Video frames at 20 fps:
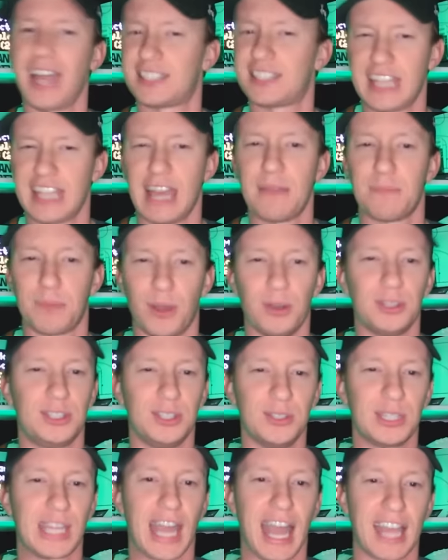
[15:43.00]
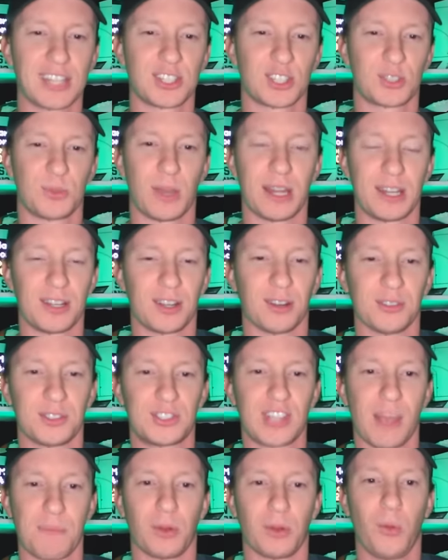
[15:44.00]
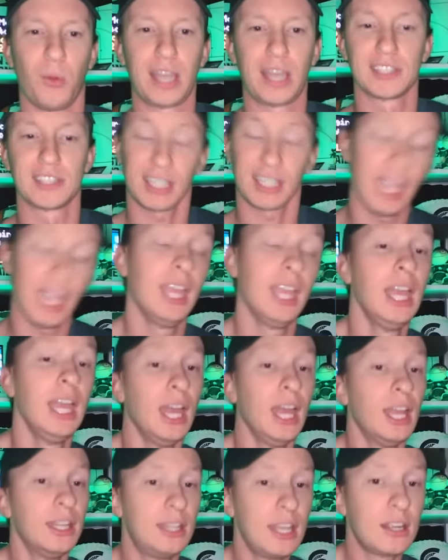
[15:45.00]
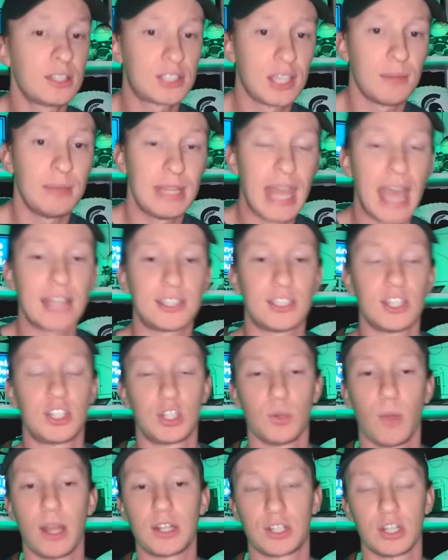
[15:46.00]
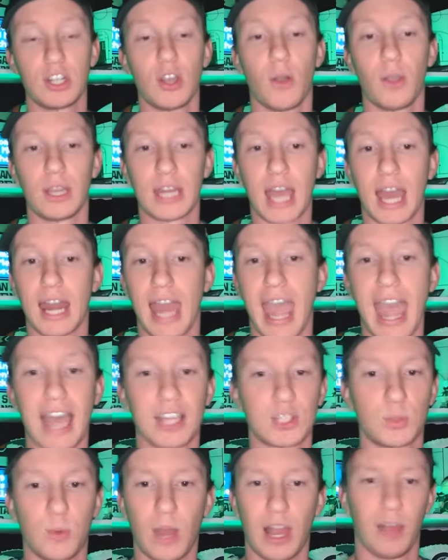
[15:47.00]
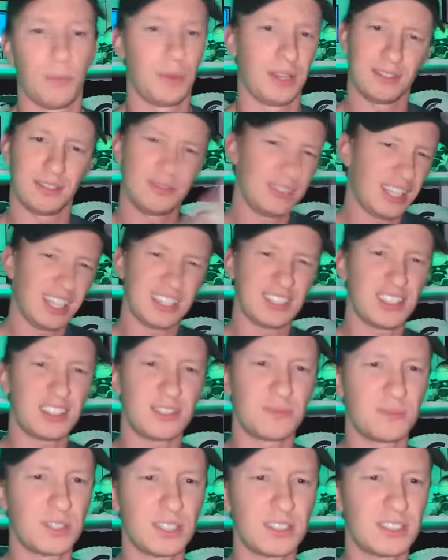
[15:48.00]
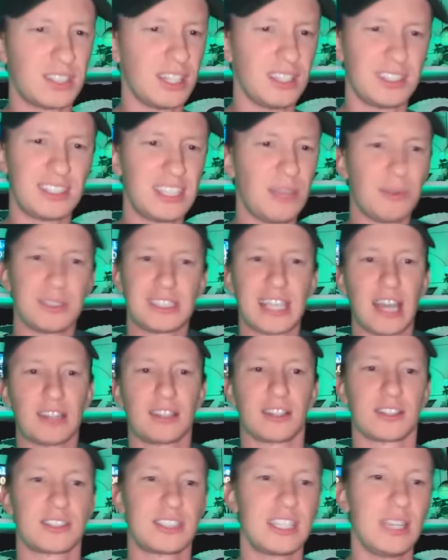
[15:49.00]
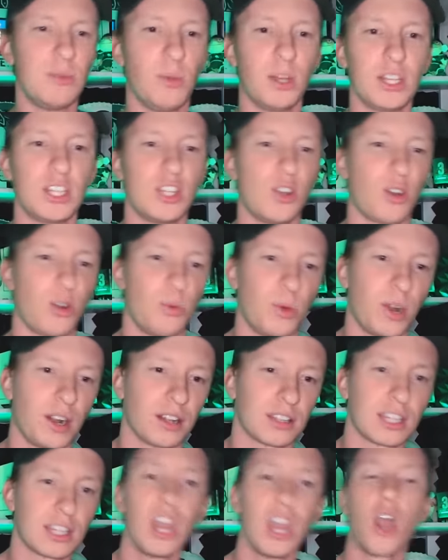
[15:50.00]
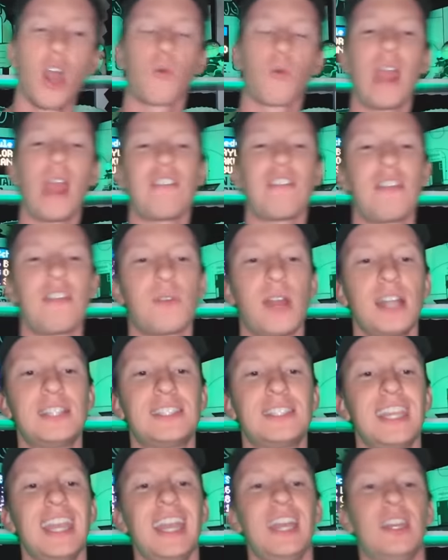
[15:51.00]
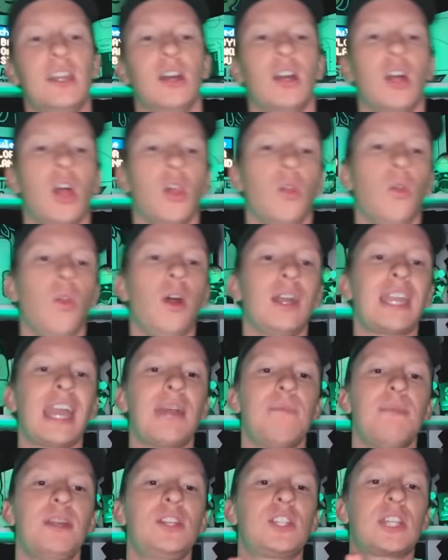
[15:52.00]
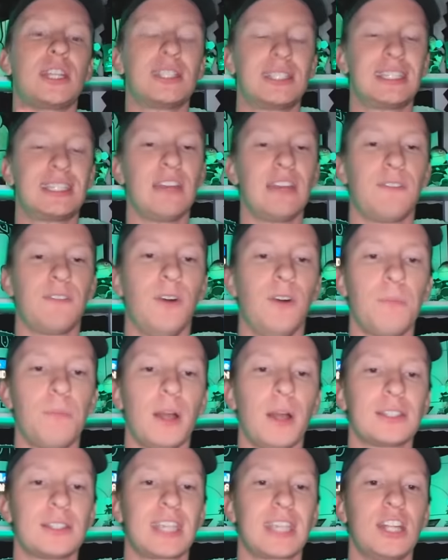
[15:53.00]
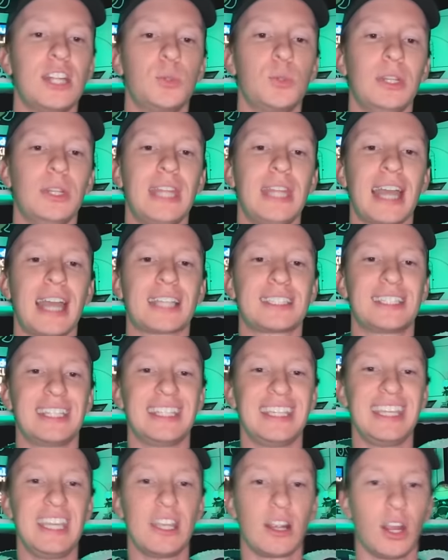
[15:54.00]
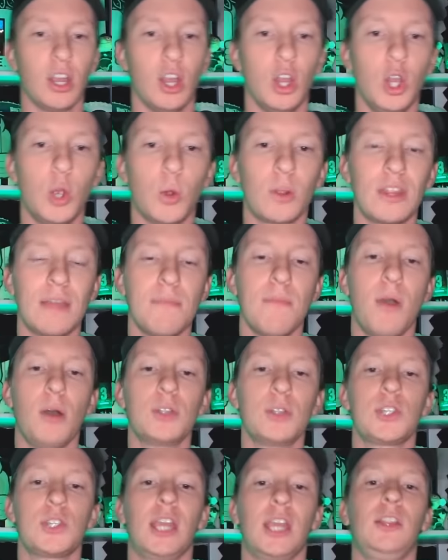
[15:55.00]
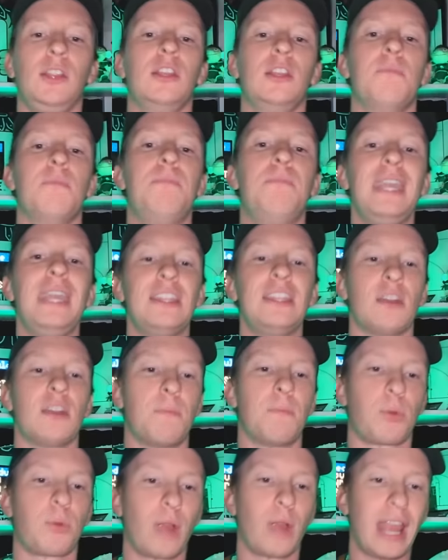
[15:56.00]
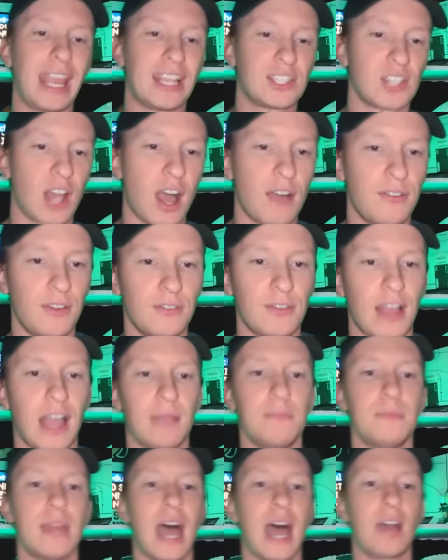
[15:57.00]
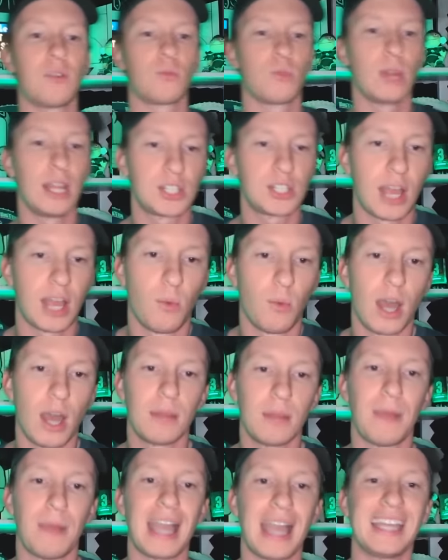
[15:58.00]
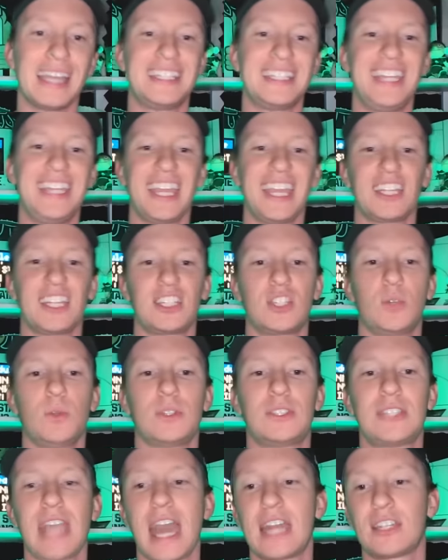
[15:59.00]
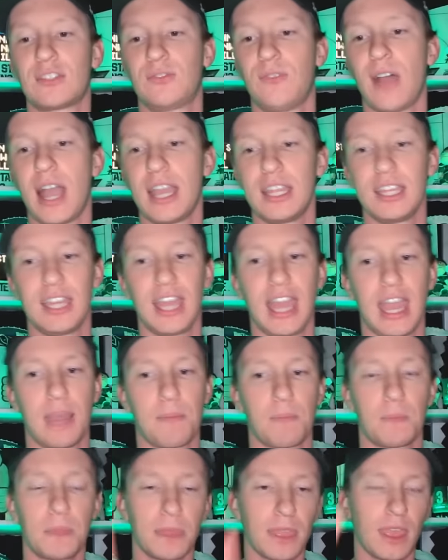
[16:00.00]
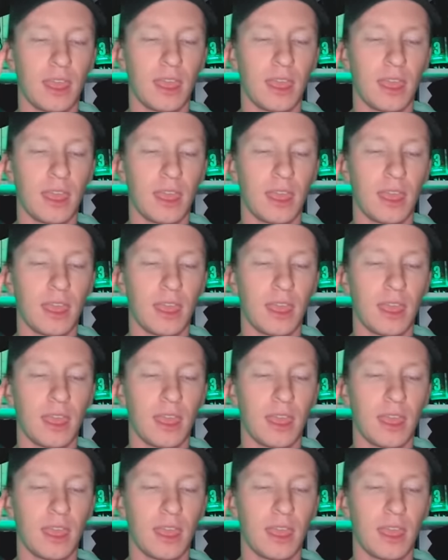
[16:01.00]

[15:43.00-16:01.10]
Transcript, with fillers: best that both you guys just went in your own separate ways. Like there's some of that situation going on as well. But yeah, just just see, see what's out there. See what you're worth. Ray Ray writes in, look at Michigan State football schedule next year. Who are they most likely to beat the breaks off of? I'm not rich. I want to buy a ticket to a satisfying game.